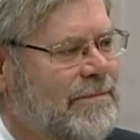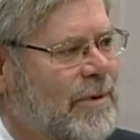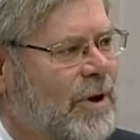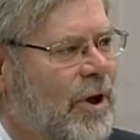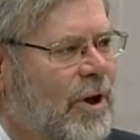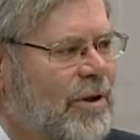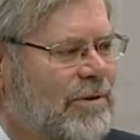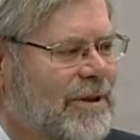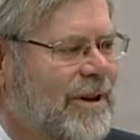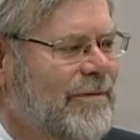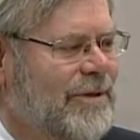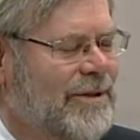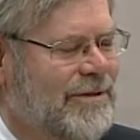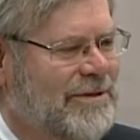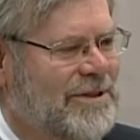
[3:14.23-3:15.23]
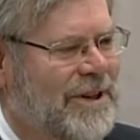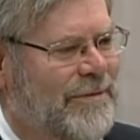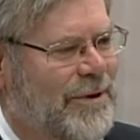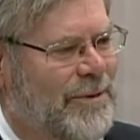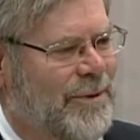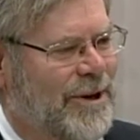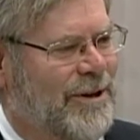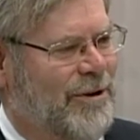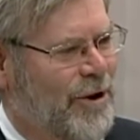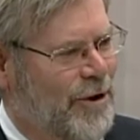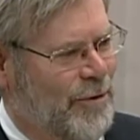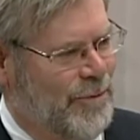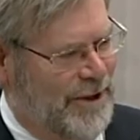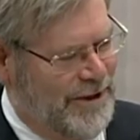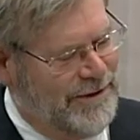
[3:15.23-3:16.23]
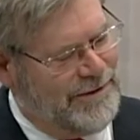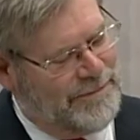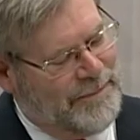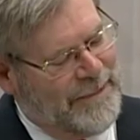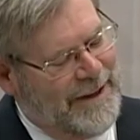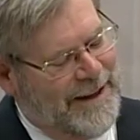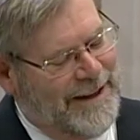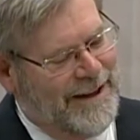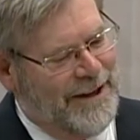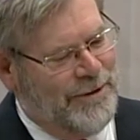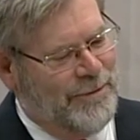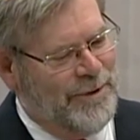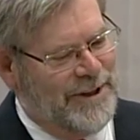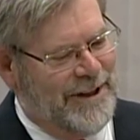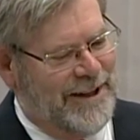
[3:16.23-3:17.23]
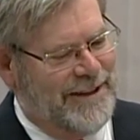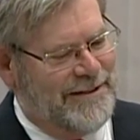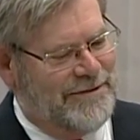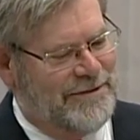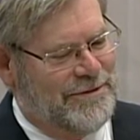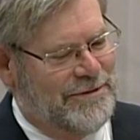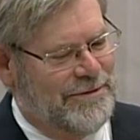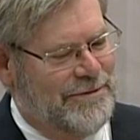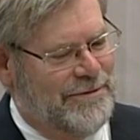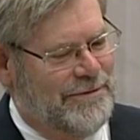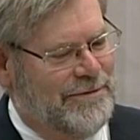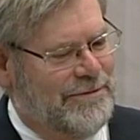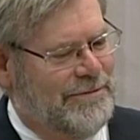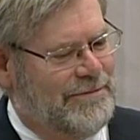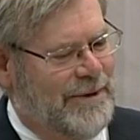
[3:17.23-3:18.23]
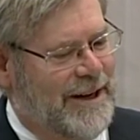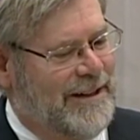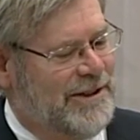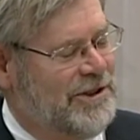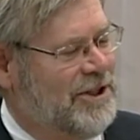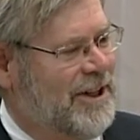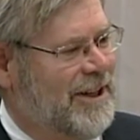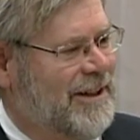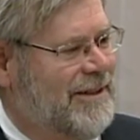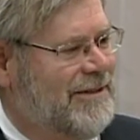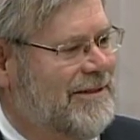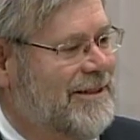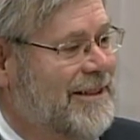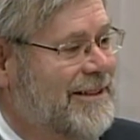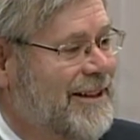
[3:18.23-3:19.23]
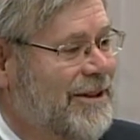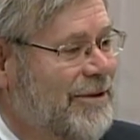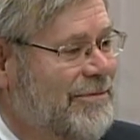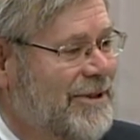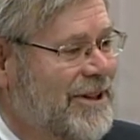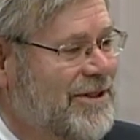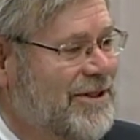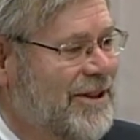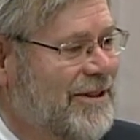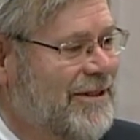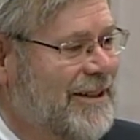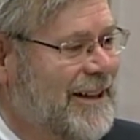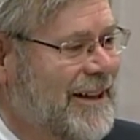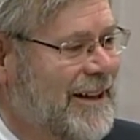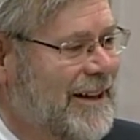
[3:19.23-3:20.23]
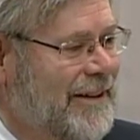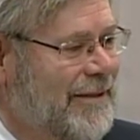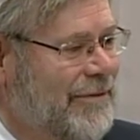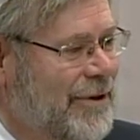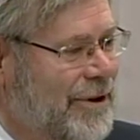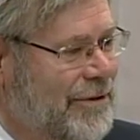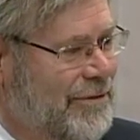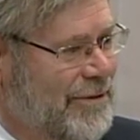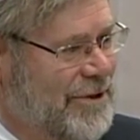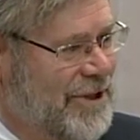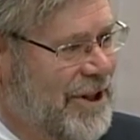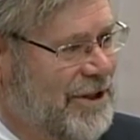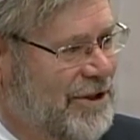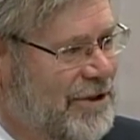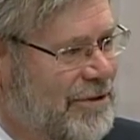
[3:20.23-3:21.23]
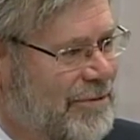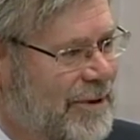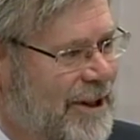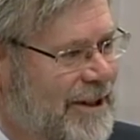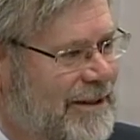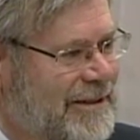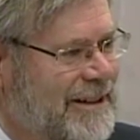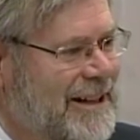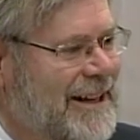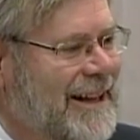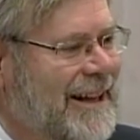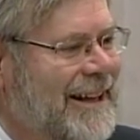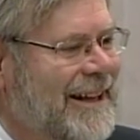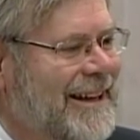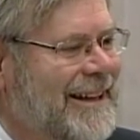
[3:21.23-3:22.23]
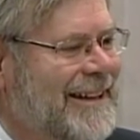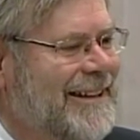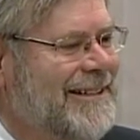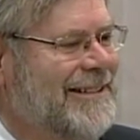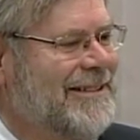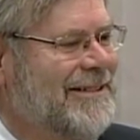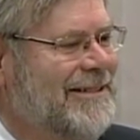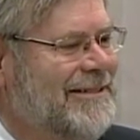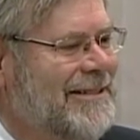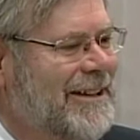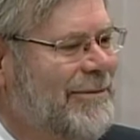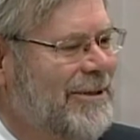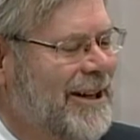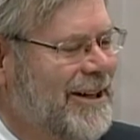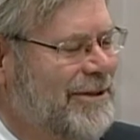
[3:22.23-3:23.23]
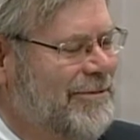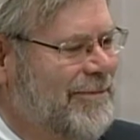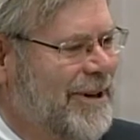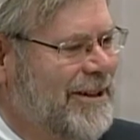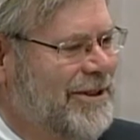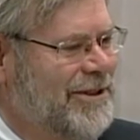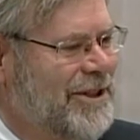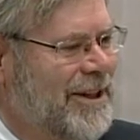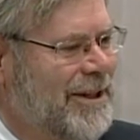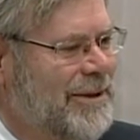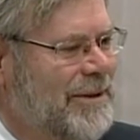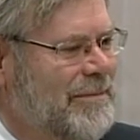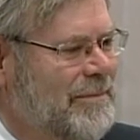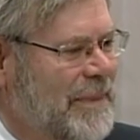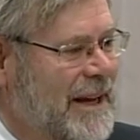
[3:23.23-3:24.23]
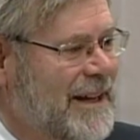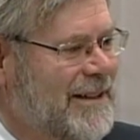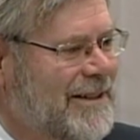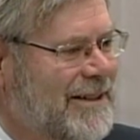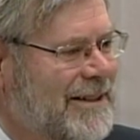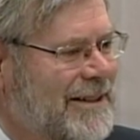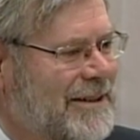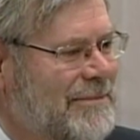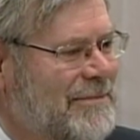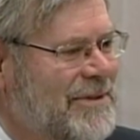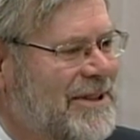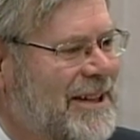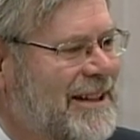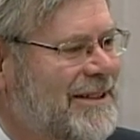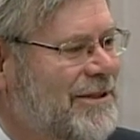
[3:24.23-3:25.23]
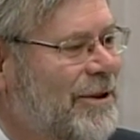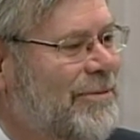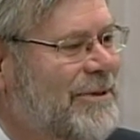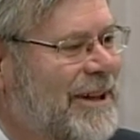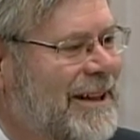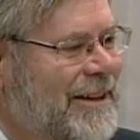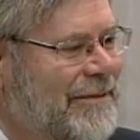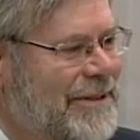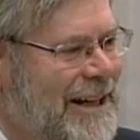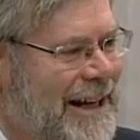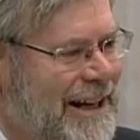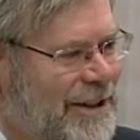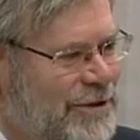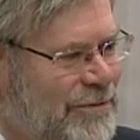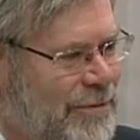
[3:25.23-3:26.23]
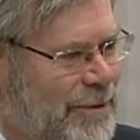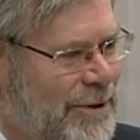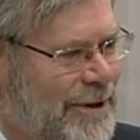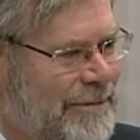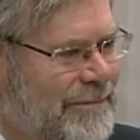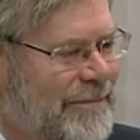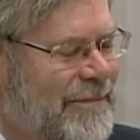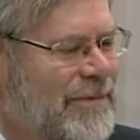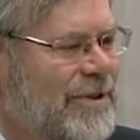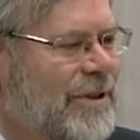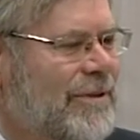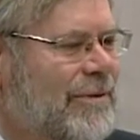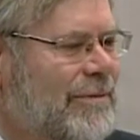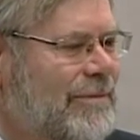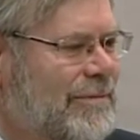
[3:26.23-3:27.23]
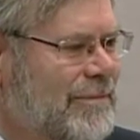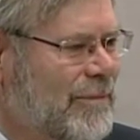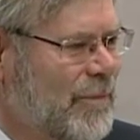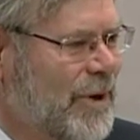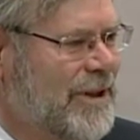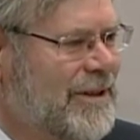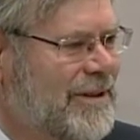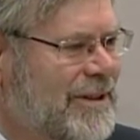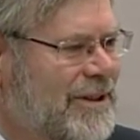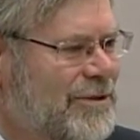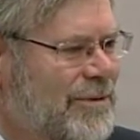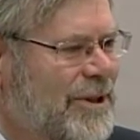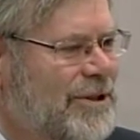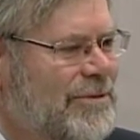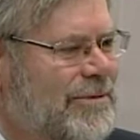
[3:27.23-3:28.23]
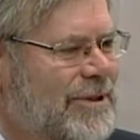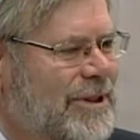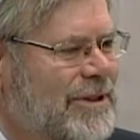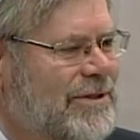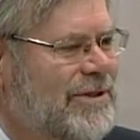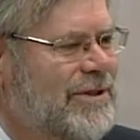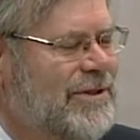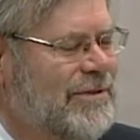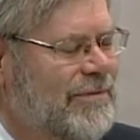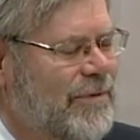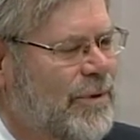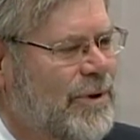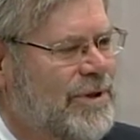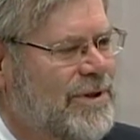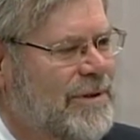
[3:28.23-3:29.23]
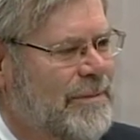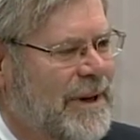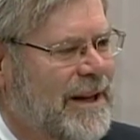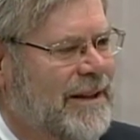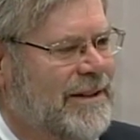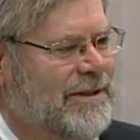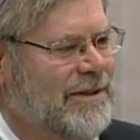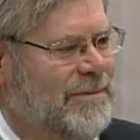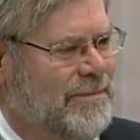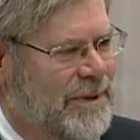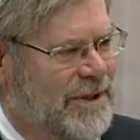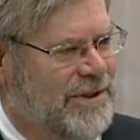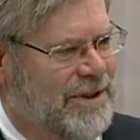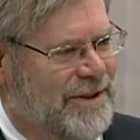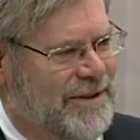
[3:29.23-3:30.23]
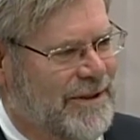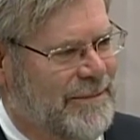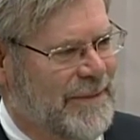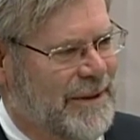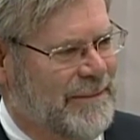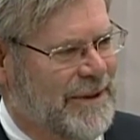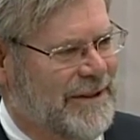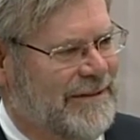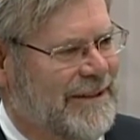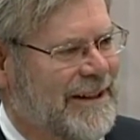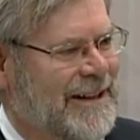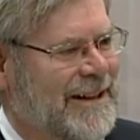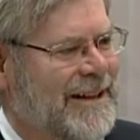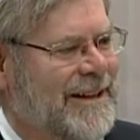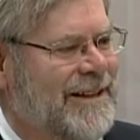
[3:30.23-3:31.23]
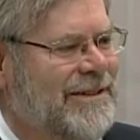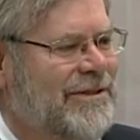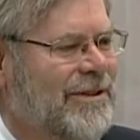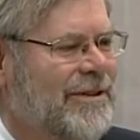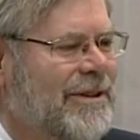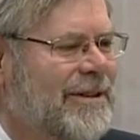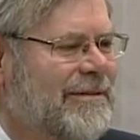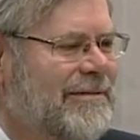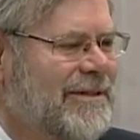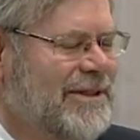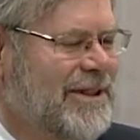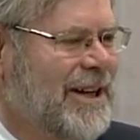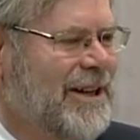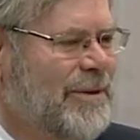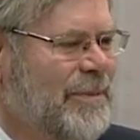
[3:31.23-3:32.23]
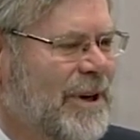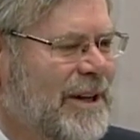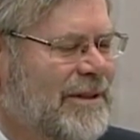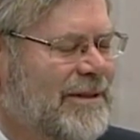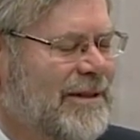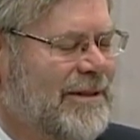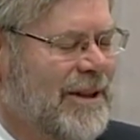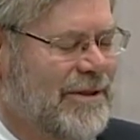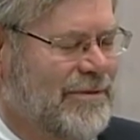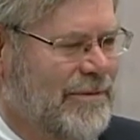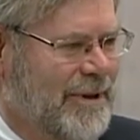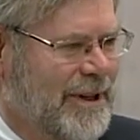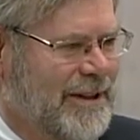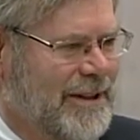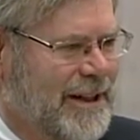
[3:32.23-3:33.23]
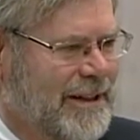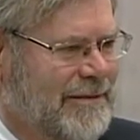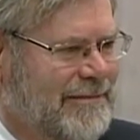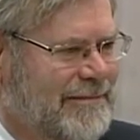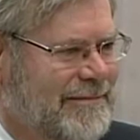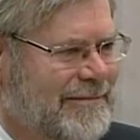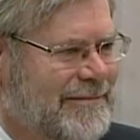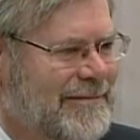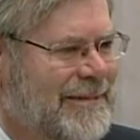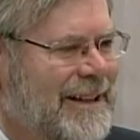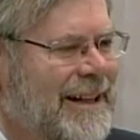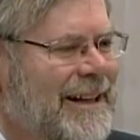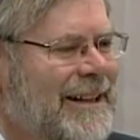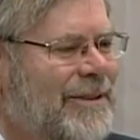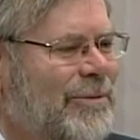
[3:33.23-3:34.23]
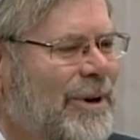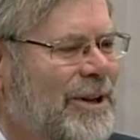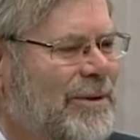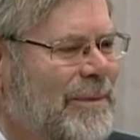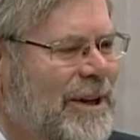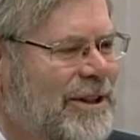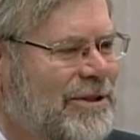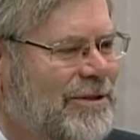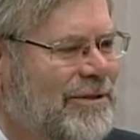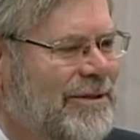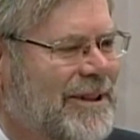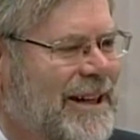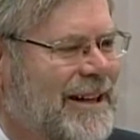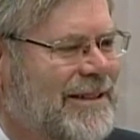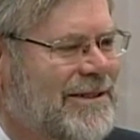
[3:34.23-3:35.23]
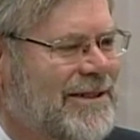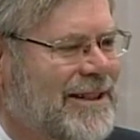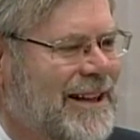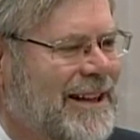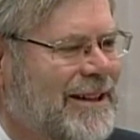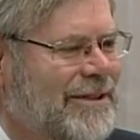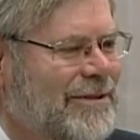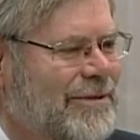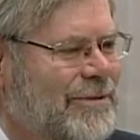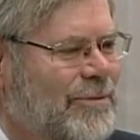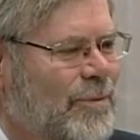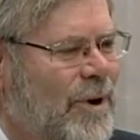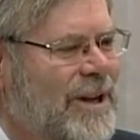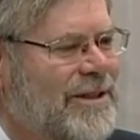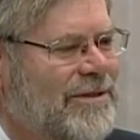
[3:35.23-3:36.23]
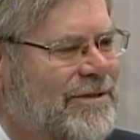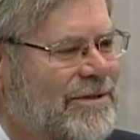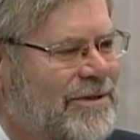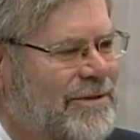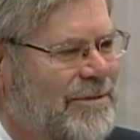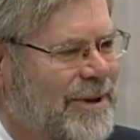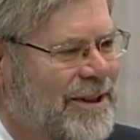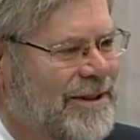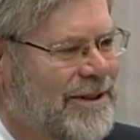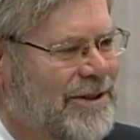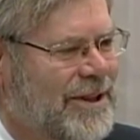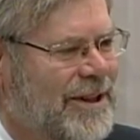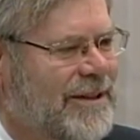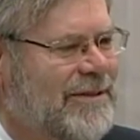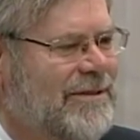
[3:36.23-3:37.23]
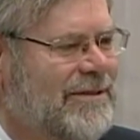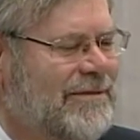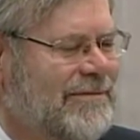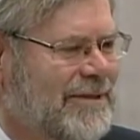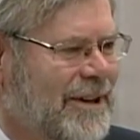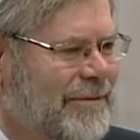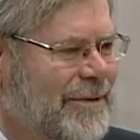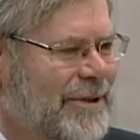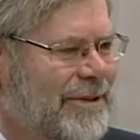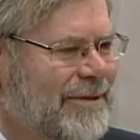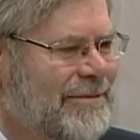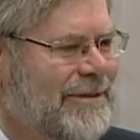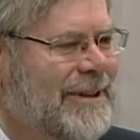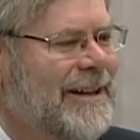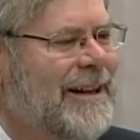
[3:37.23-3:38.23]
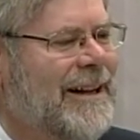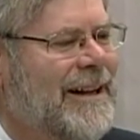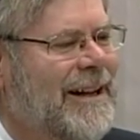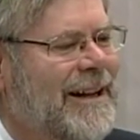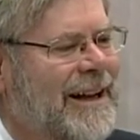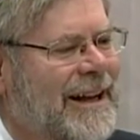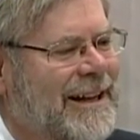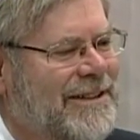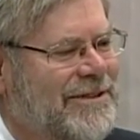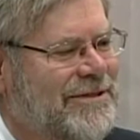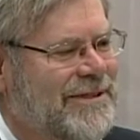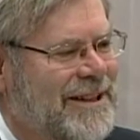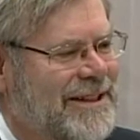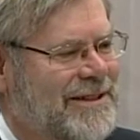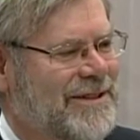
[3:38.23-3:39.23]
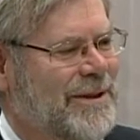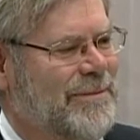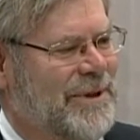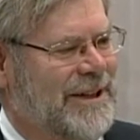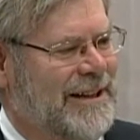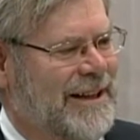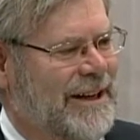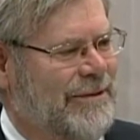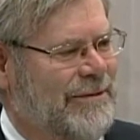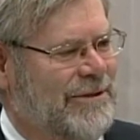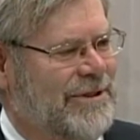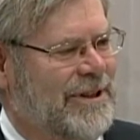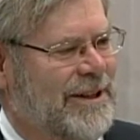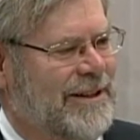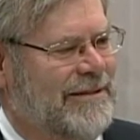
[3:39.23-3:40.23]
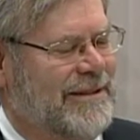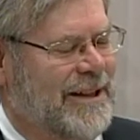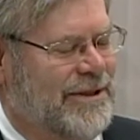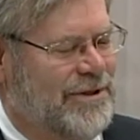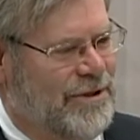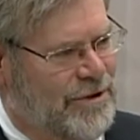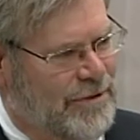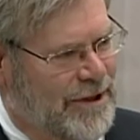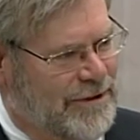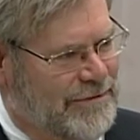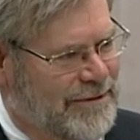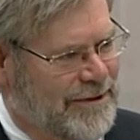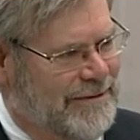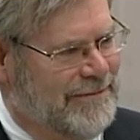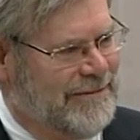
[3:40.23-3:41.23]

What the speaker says: all governors everywhere, always, would like to write a check that they don't necessarily have authorization to write, and they would like to write a check in bad times they don't have cash for. So what the treasurer does is enforce the balanced budget amendment so that the state of Nebraska doesn't run a debt, and the way you make sure of that is the guy who wants to write the checks, governor, has to get somebody to countersign, that's the treasurer.